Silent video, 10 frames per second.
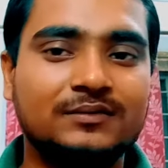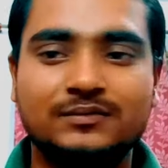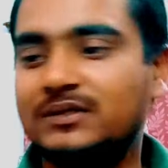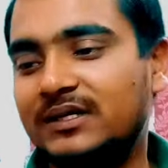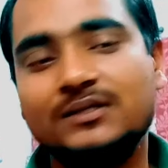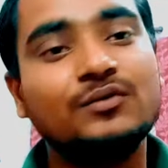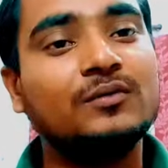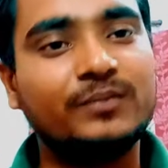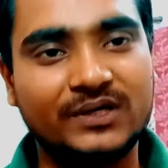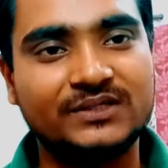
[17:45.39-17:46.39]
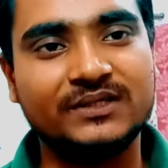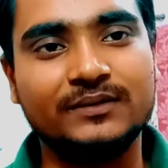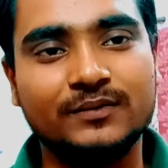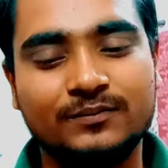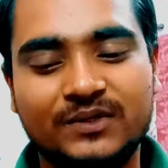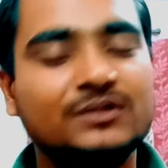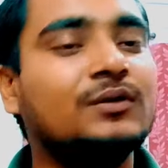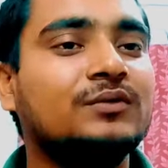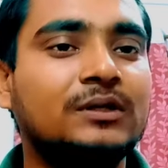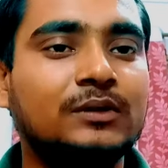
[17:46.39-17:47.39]
So that is called first law
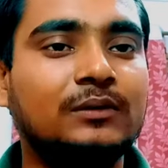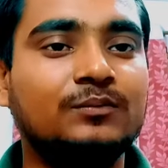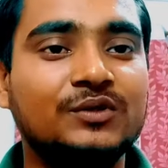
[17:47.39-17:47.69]
of thermodynamics.